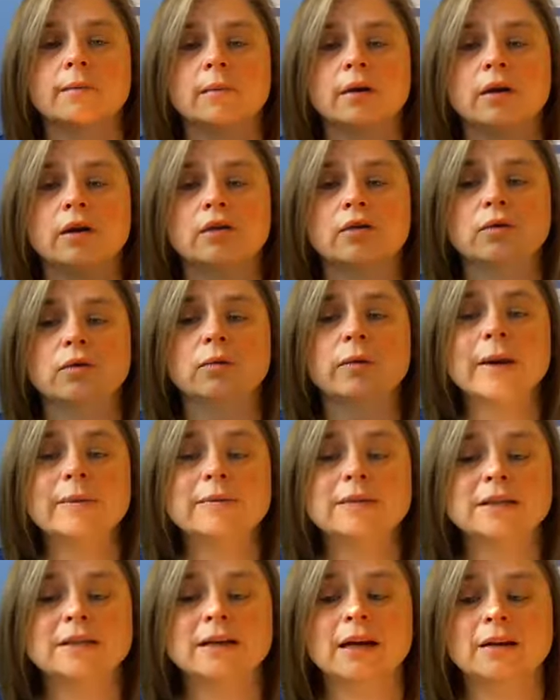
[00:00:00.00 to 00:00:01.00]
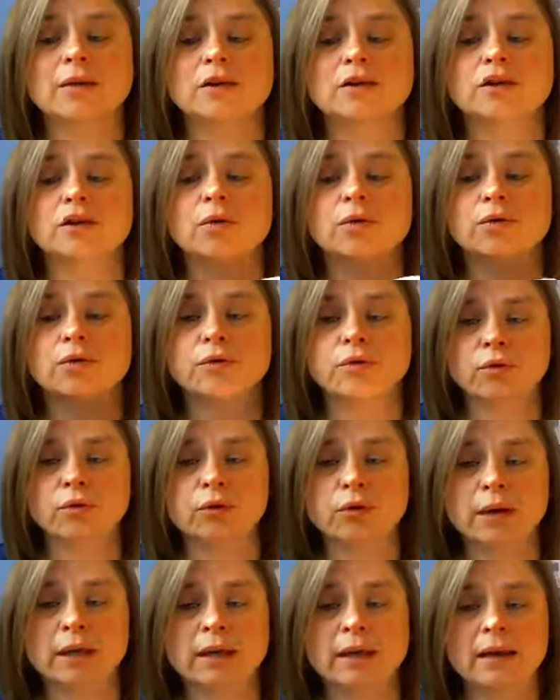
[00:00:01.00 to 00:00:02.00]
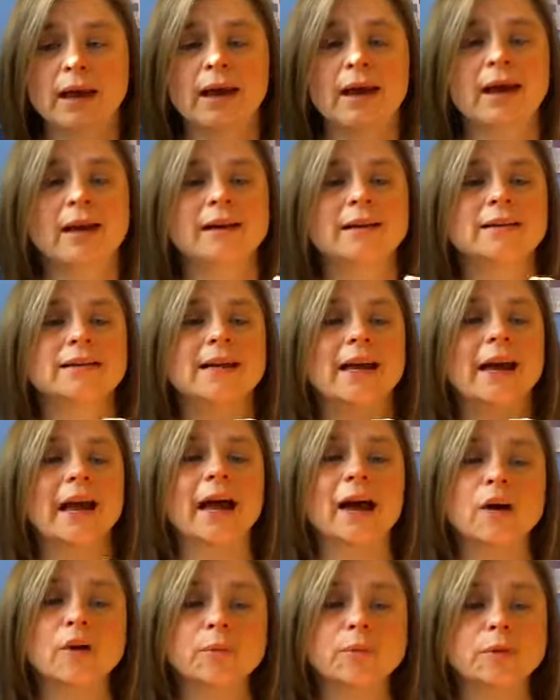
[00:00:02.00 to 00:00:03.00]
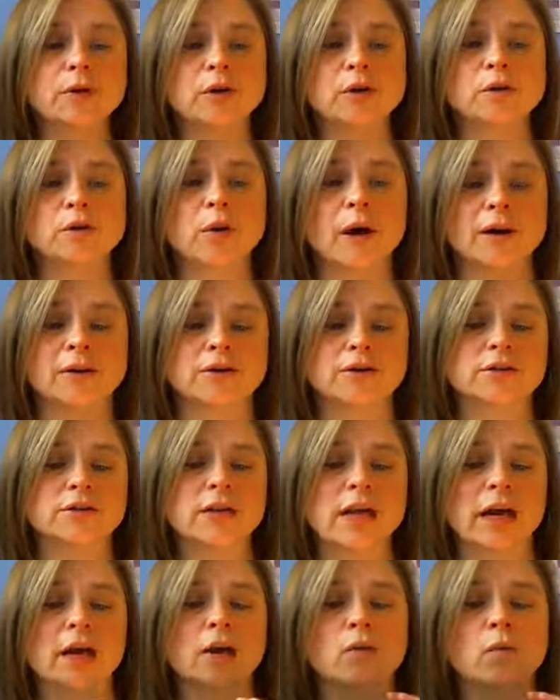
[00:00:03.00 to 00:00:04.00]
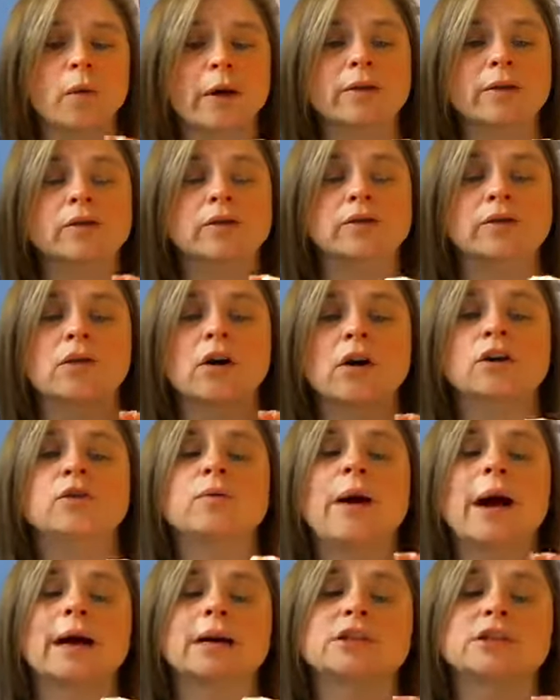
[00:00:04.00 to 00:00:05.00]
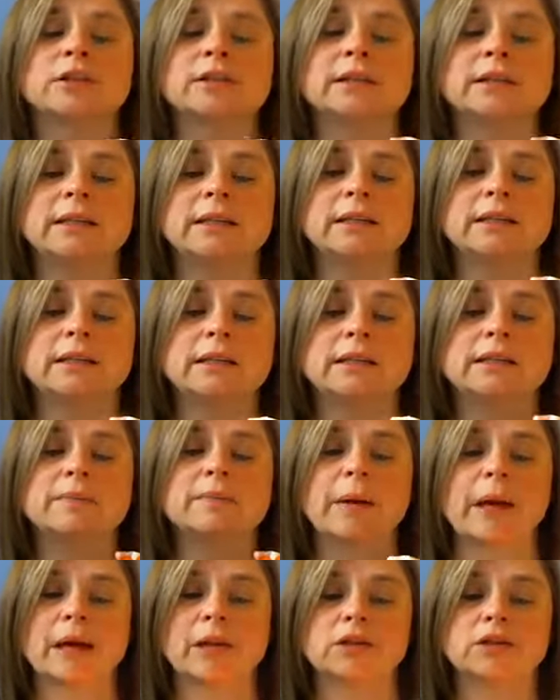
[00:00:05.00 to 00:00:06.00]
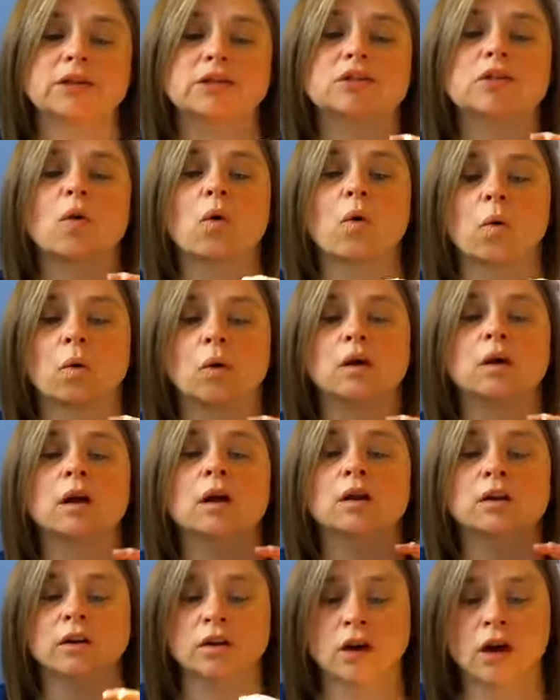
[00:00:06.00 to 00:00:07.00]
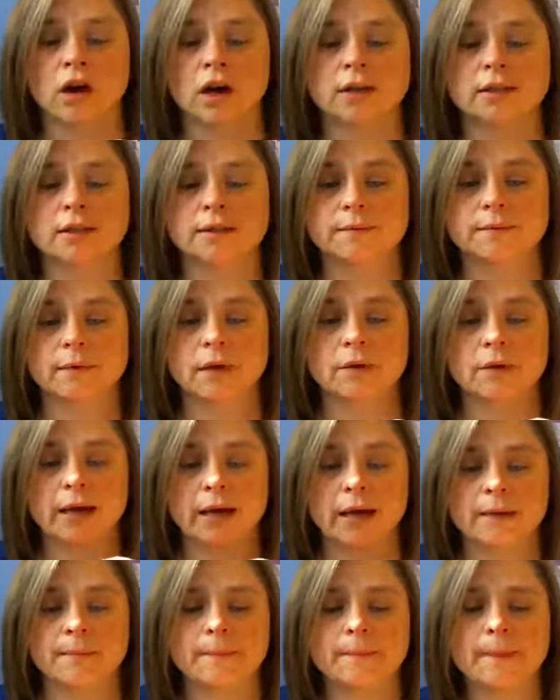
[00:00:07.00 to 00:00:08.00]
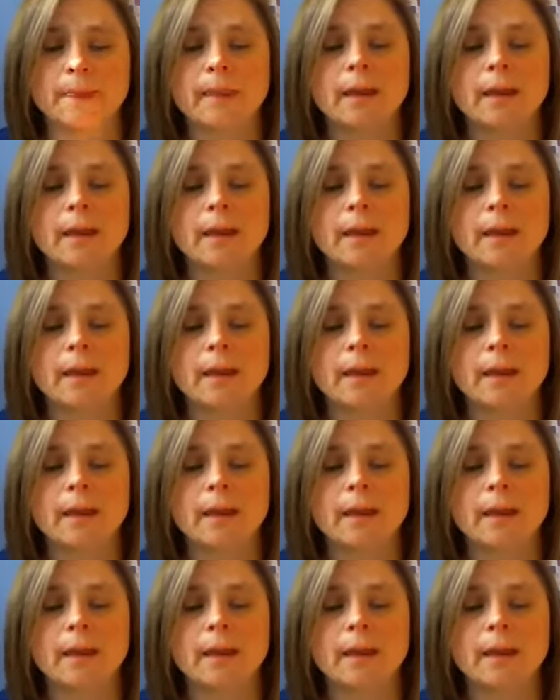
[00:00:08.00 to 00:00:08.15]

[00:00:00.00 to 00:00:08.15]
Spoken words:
your web designer to go through it and to help you understand whether or not you actually need these pages or not, okay?